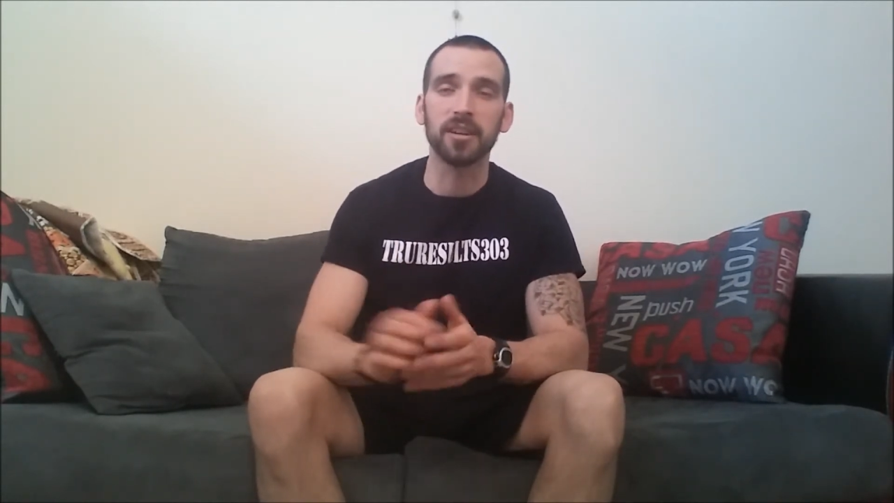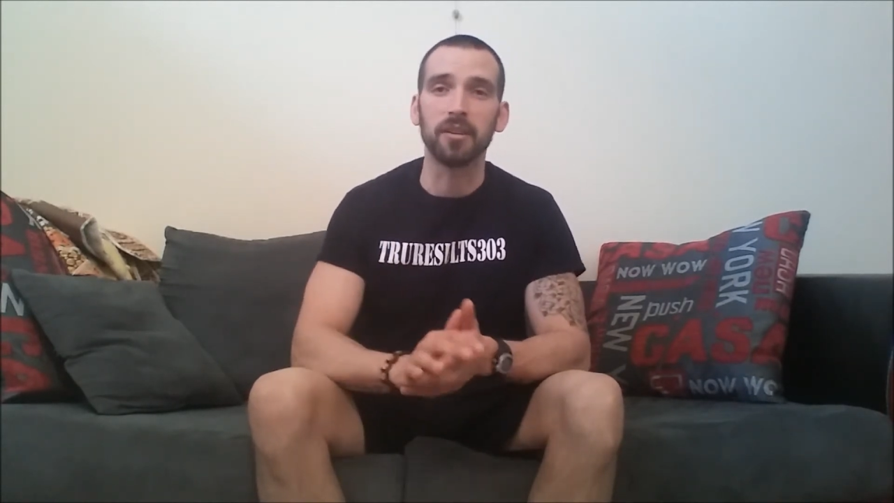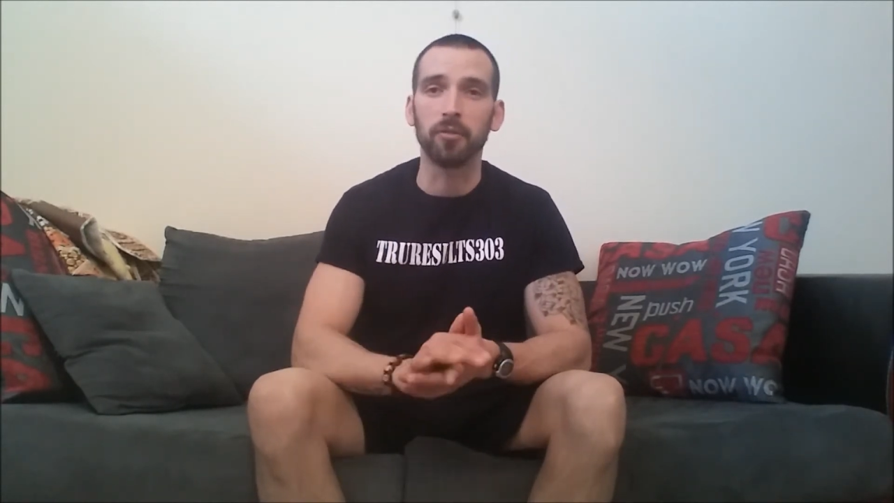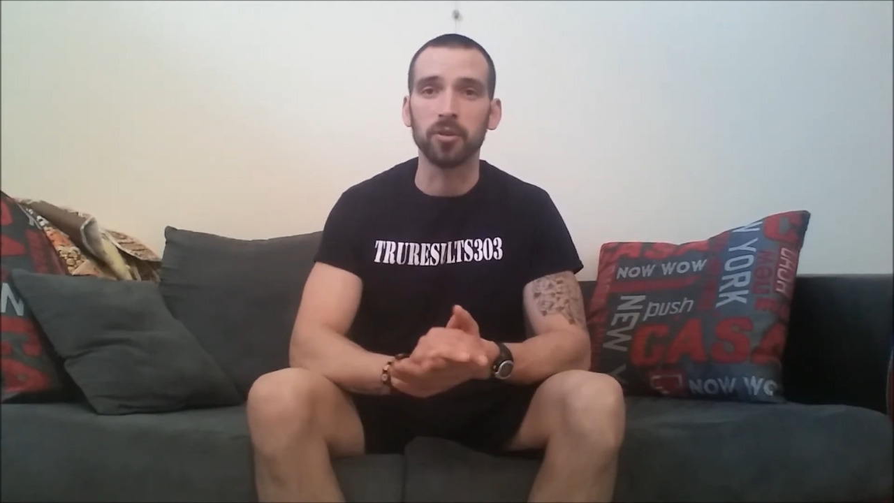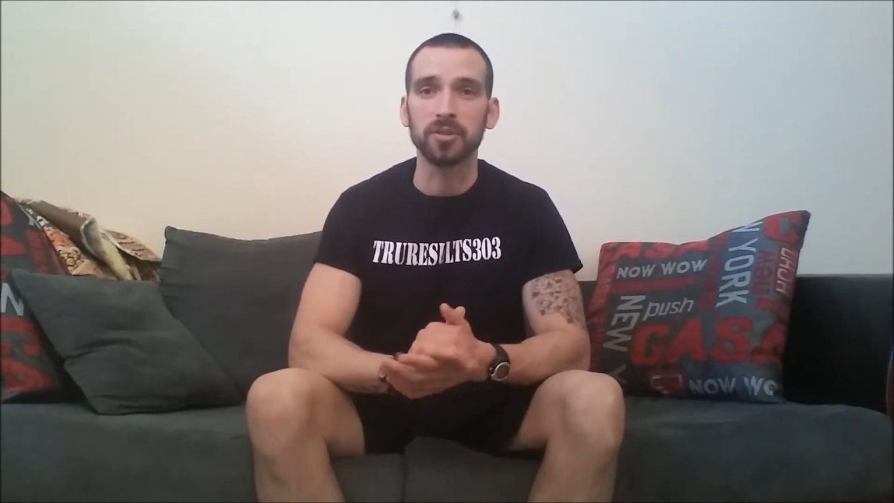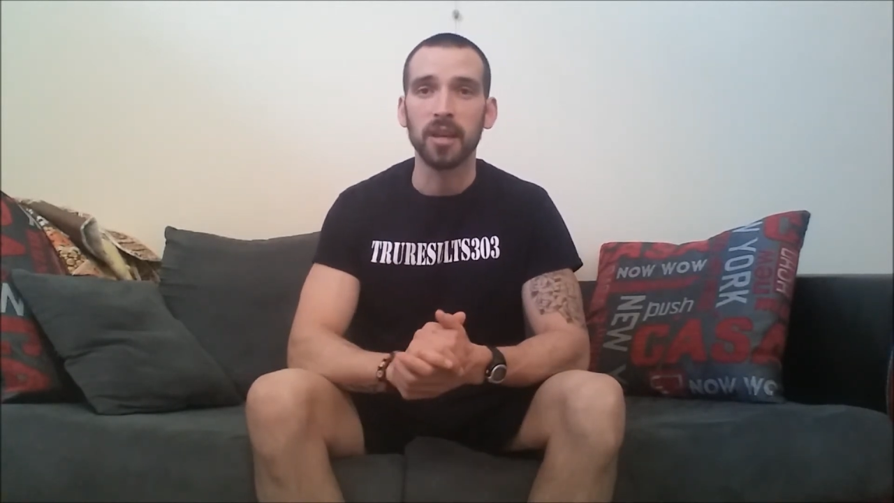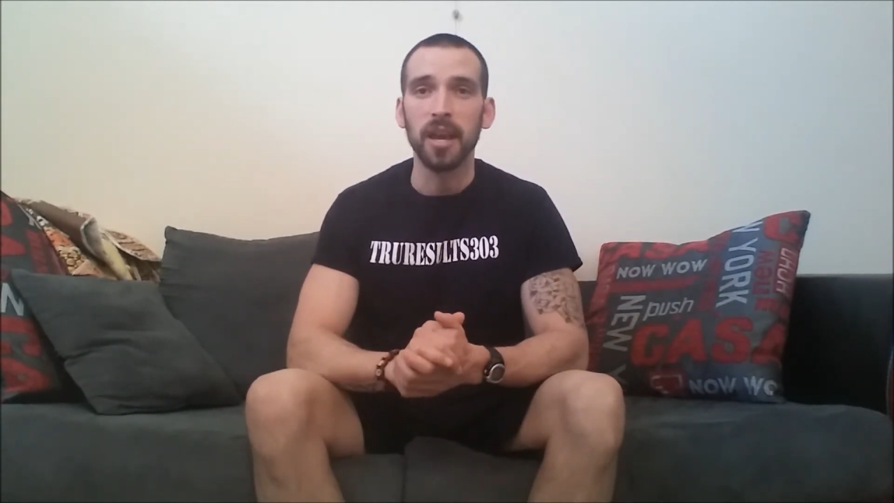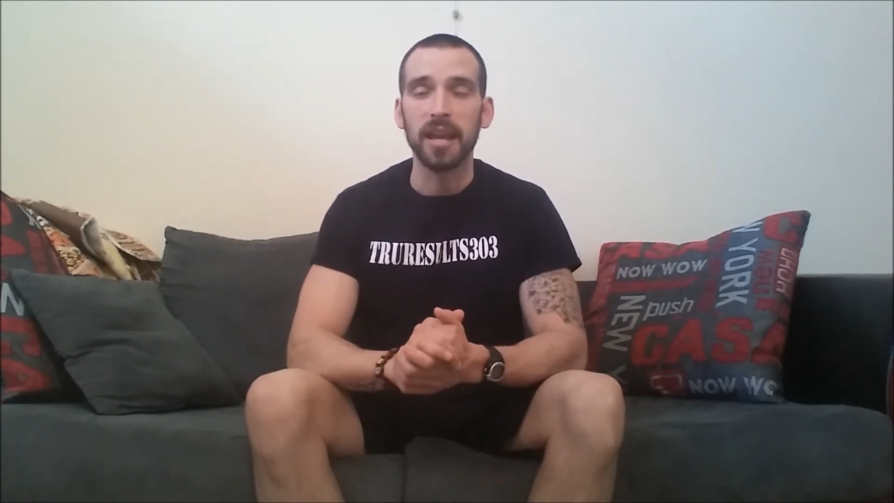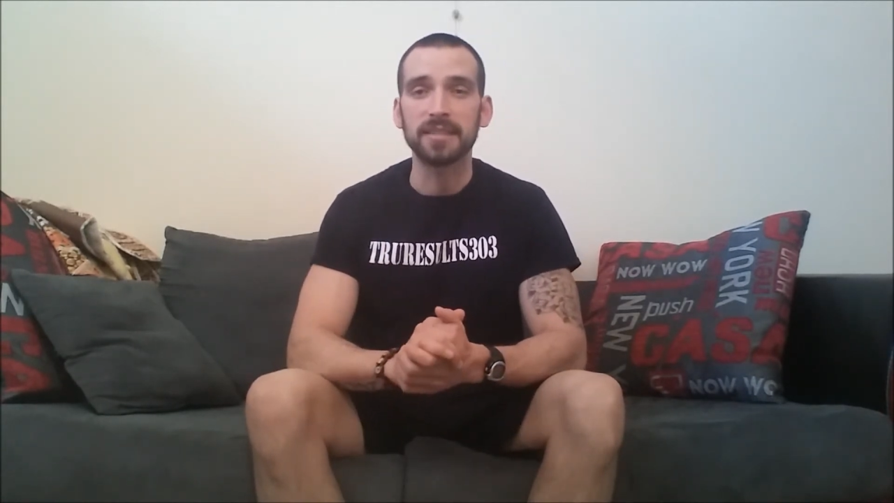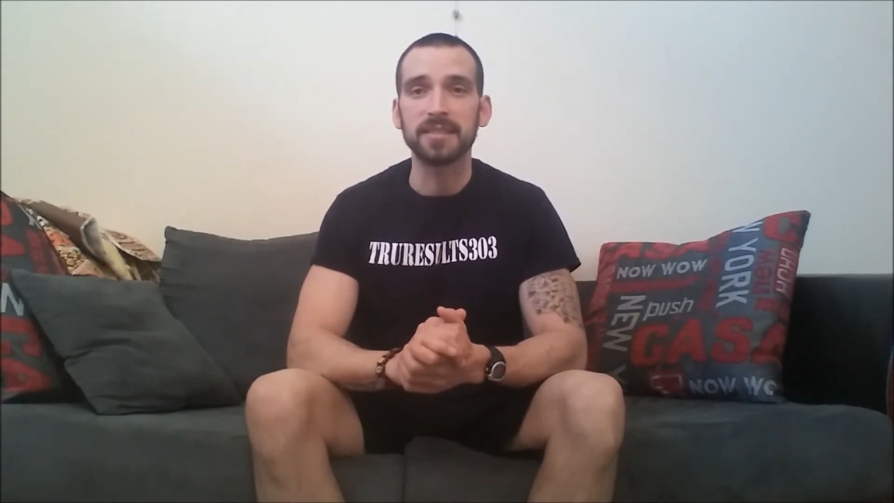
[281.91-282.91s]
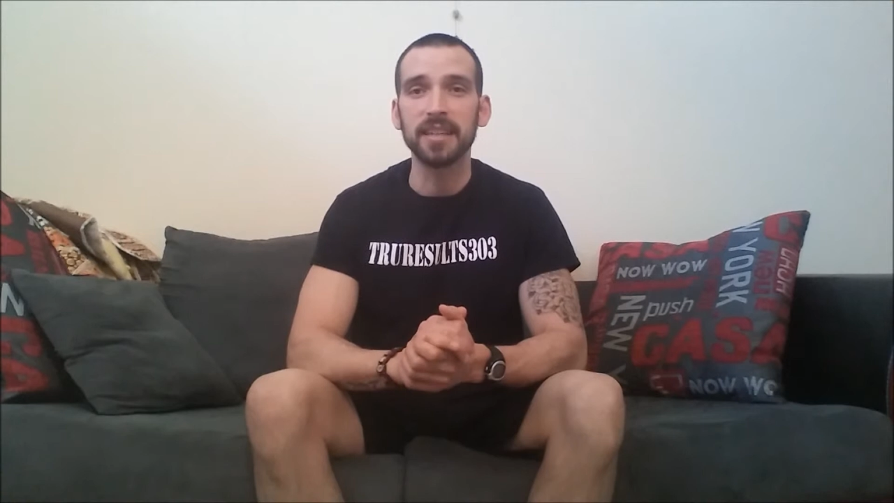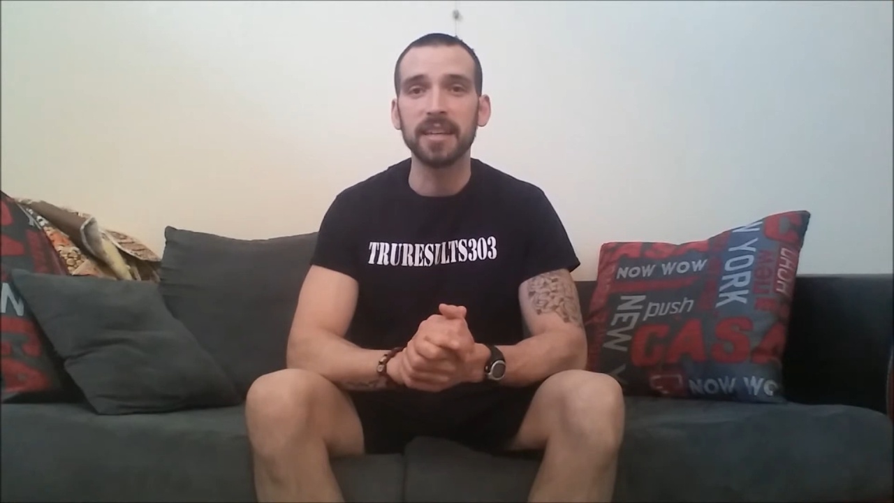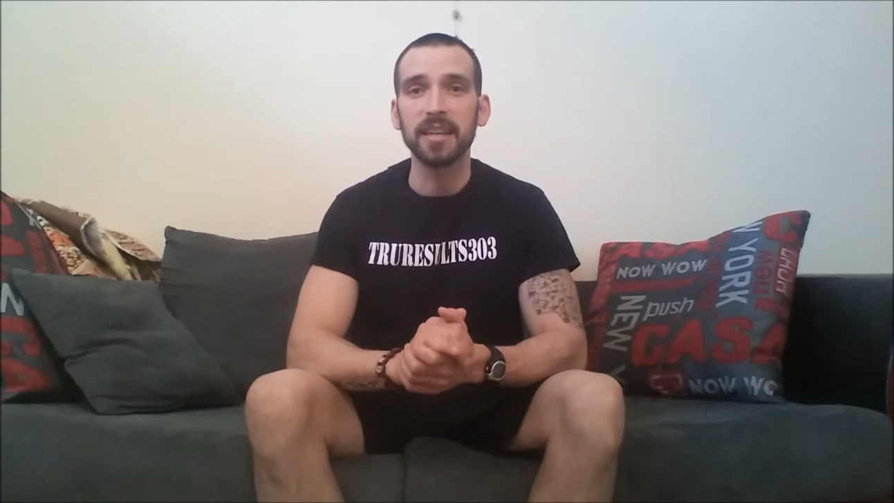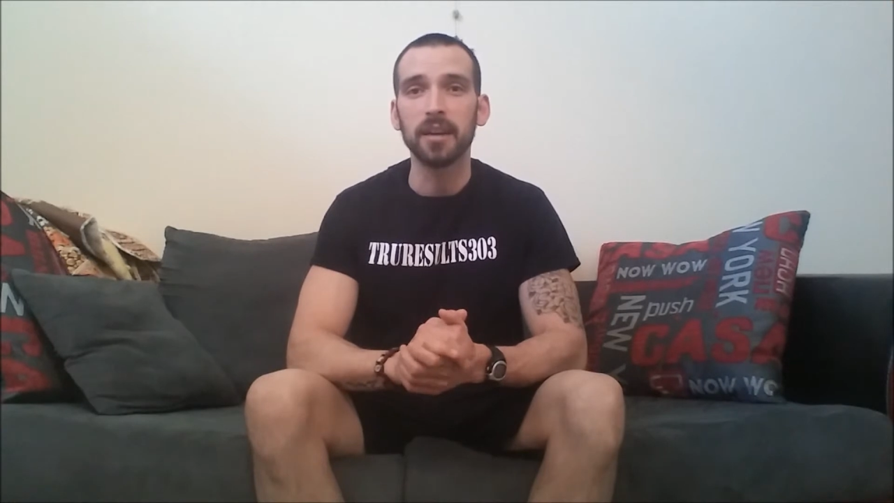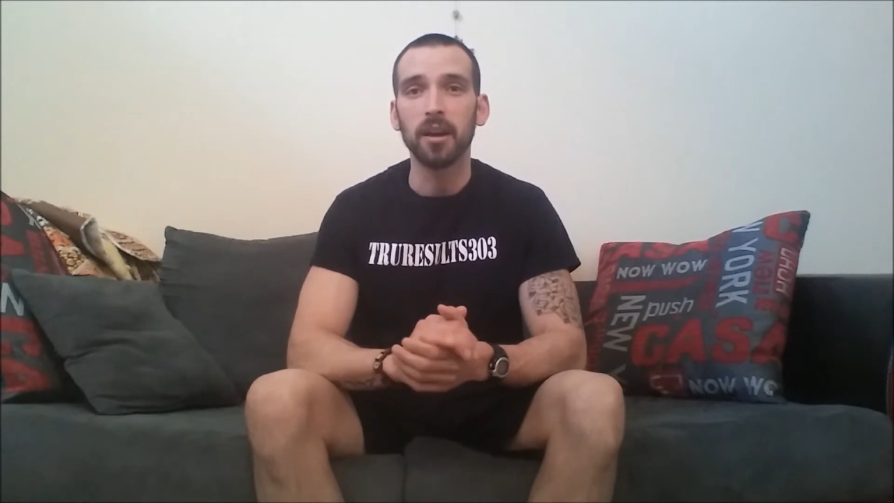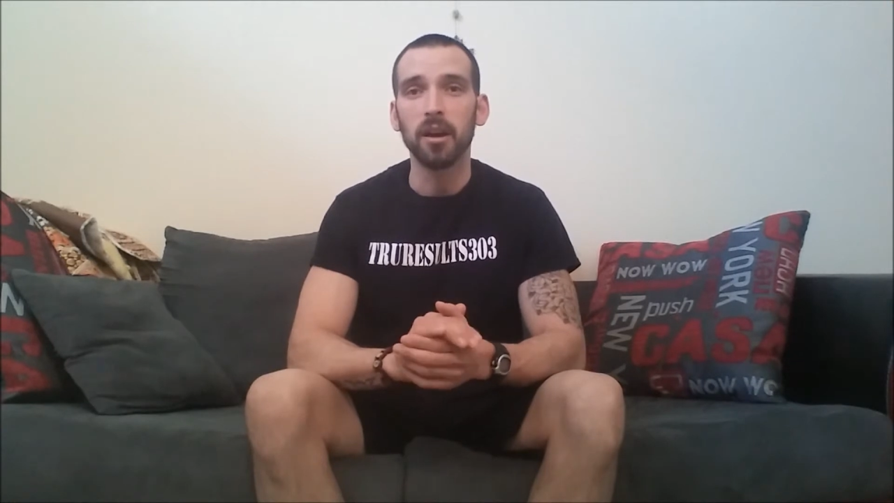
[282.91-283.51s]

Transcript: intervals, and see